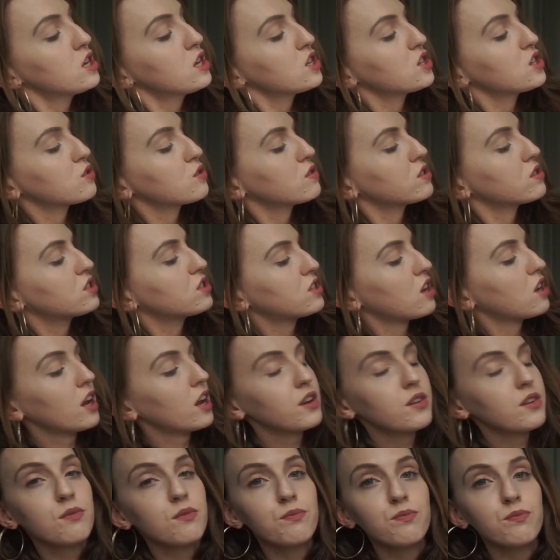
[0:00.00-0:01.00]
So the
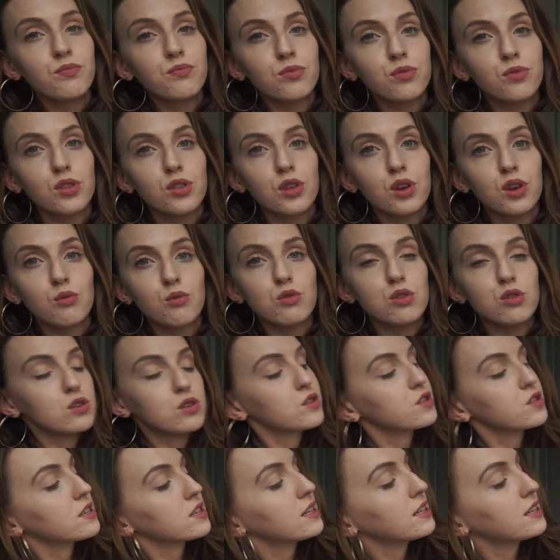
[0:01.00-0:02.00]
sun
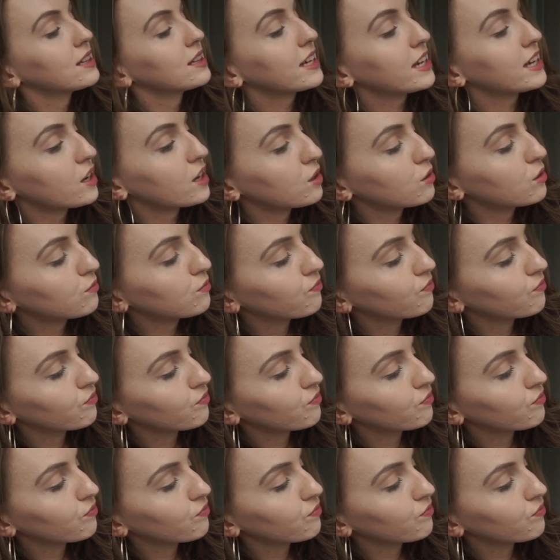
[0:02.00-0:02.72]
rules Leo